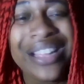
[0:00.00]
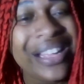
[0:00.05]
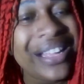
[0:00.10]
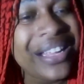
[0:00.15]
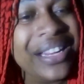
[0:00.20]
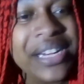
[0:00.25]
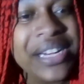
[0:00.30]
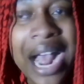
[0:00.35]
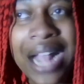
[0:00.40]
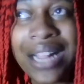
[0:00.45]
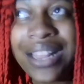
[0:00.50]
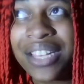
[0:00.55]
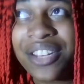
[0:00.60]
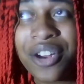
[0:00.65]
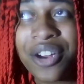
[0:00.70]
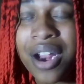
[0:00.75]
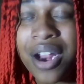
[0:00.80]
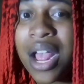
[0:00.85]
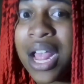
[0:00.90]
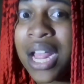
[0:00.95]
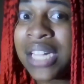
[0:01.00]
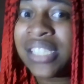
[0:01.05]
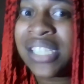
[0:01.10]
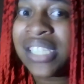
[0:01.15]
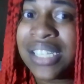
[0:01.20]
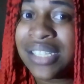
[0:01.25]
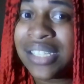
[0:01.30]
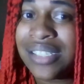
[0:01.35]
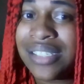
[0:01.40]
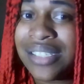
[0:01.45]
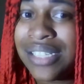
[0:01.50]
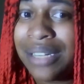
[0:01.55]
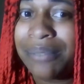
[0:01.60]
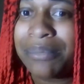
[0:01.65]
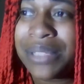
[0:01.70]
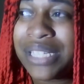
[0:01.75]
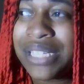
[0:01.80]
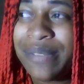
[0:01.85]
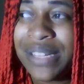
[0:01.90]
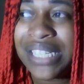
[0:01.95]
Not that your content seems
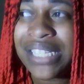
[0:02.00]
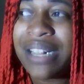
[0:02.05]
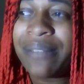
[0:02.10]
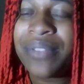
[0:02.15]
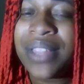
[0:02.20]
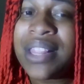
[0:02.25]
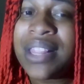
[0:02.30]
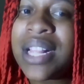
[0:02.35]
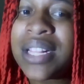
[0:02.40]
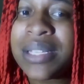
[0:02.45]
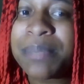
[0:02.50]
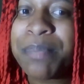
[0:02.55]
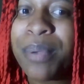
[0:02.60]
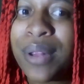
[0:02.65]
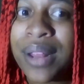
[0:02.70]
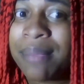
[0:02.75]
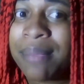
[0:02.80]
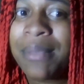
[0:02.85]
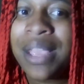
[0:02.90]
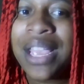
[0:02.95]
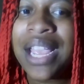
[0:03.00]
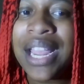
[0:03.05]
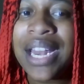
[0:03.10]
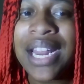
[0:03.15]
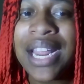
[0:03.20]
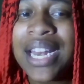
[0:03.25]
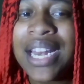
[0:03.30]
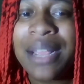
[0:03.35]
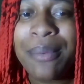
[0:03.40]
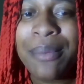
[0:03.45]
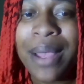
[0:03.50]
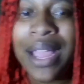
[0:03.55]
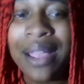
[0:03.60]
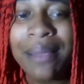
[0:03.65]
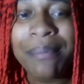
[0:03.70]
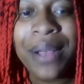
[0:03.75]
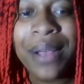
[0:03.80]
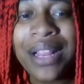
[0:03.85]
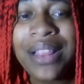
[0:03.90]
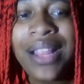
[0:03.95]
to be something that's pulling me in anyway,
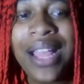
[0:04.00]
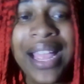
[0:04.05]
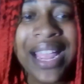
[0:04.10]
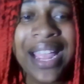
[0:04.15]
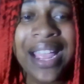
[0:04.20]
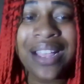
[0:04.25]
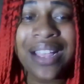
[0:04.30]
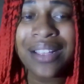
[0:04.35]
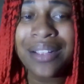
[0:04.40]
but like,